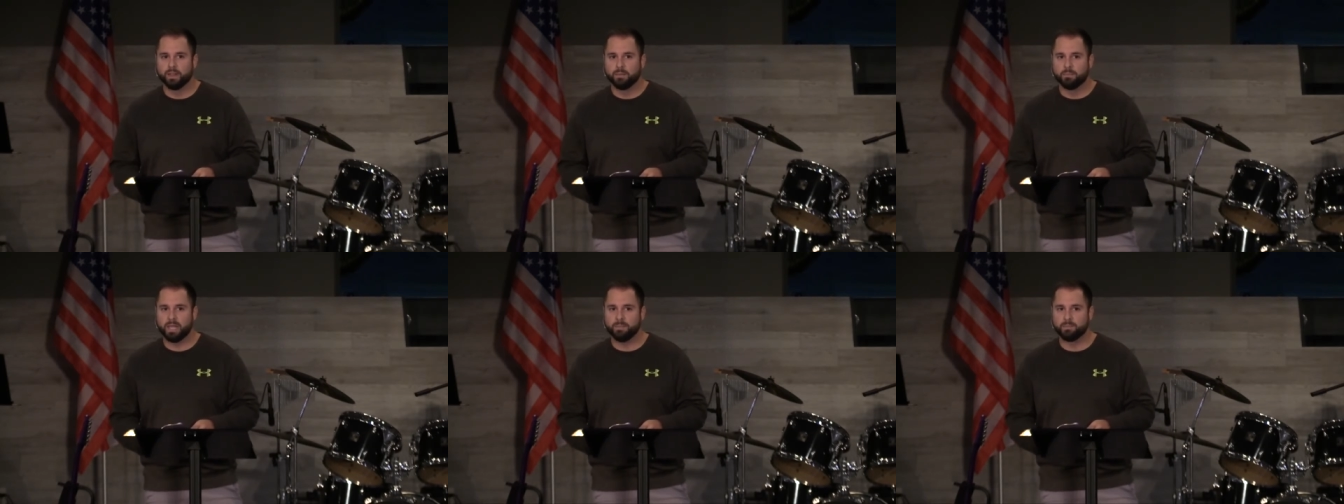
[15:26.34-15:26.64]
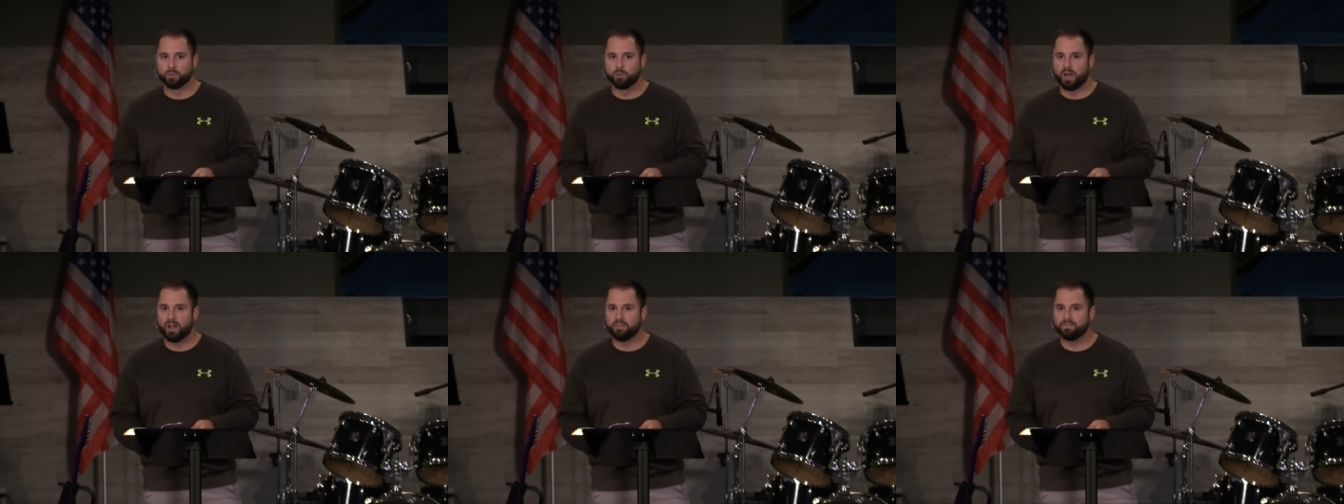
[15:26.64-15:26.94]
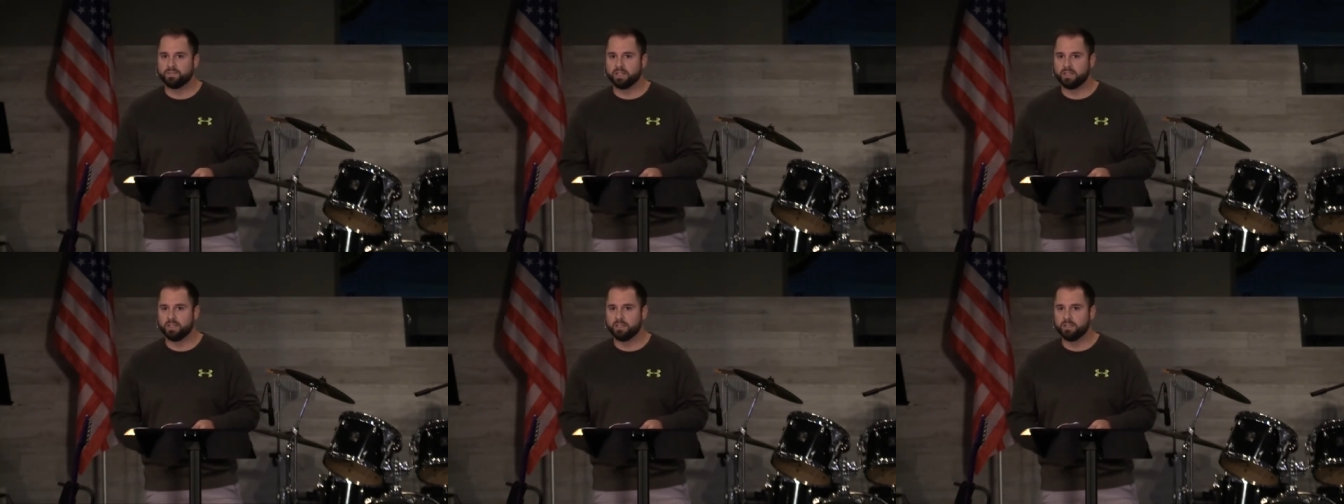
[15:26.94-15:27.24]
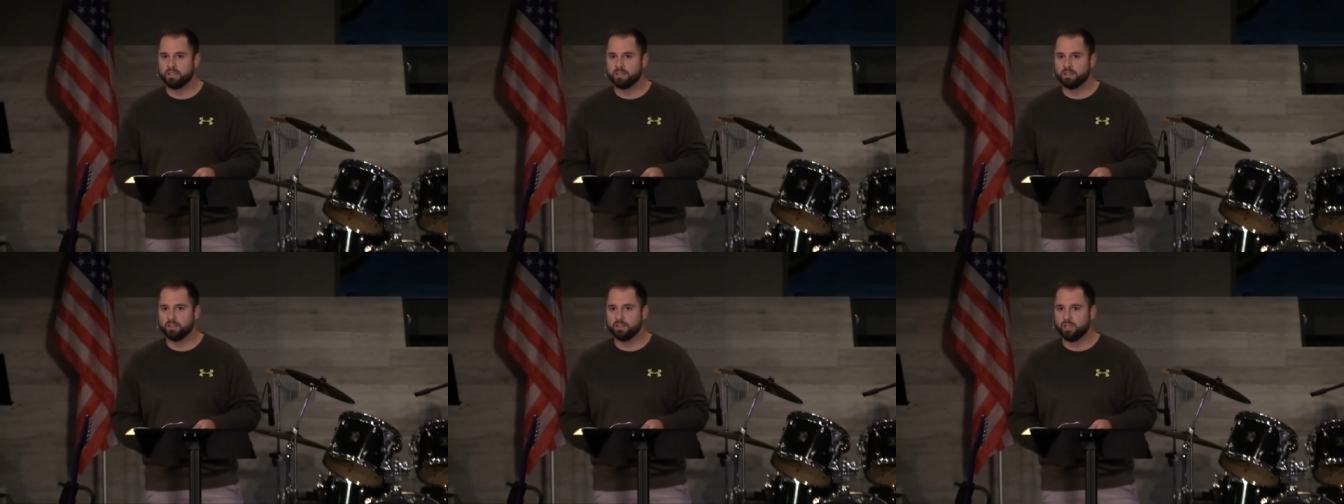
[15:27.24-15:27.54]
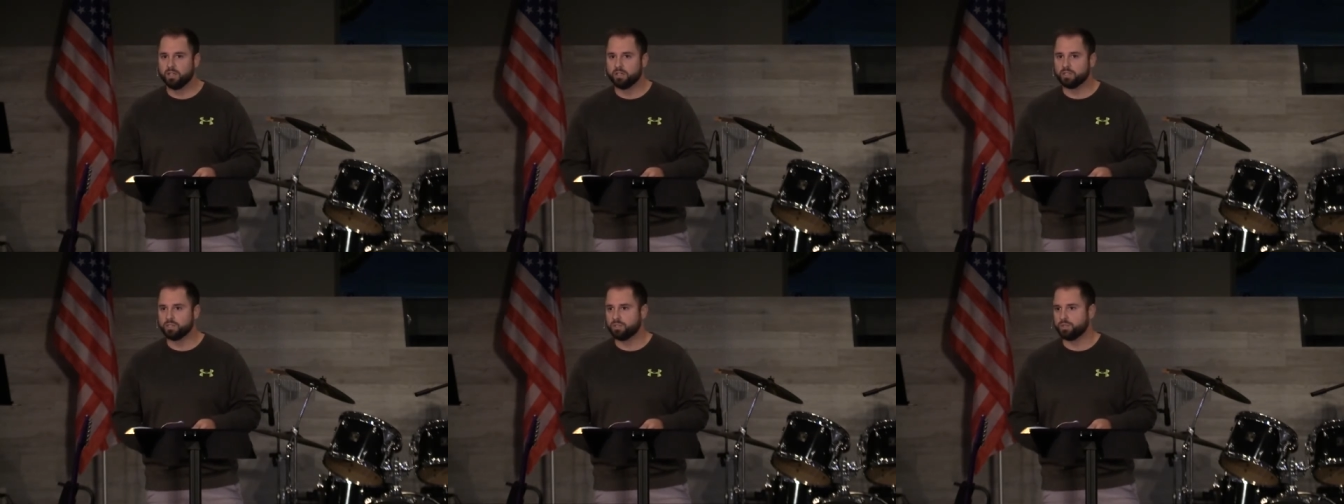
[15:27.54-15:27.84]
people often
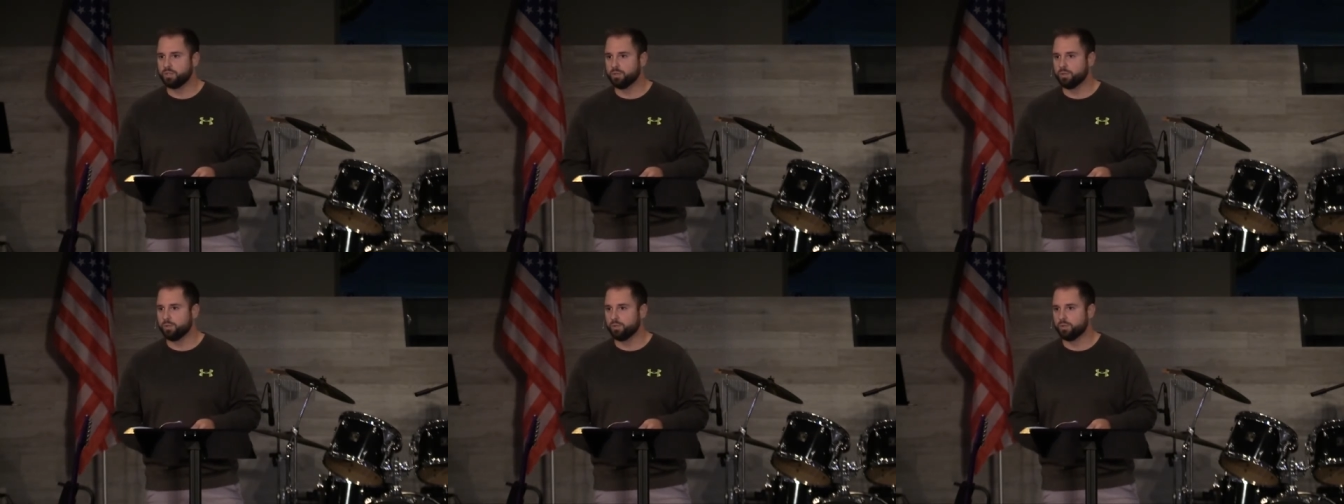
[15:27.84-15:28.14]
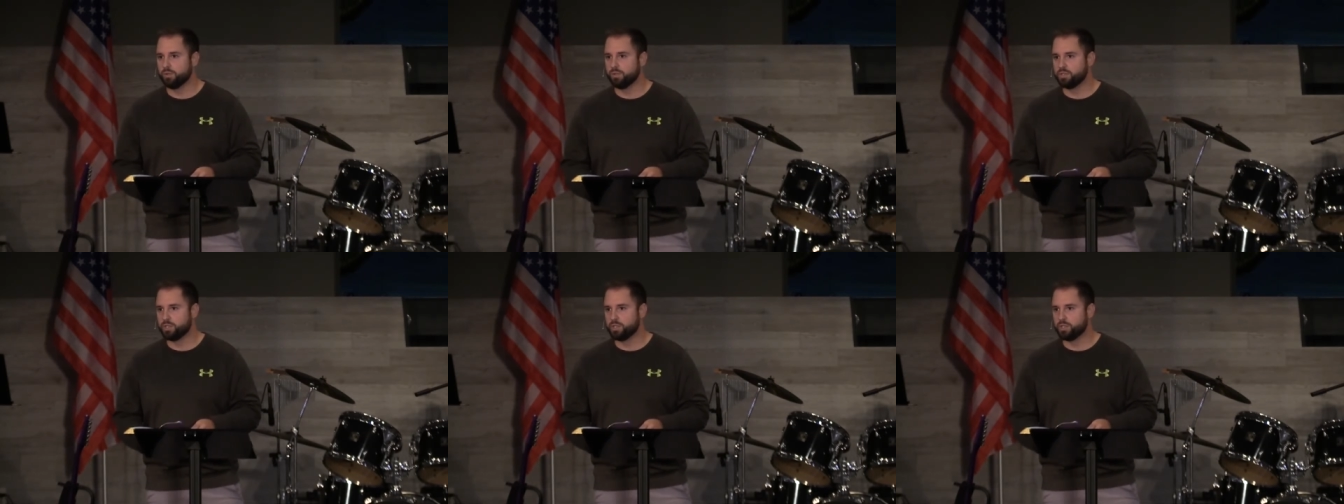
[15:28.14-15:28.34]
look to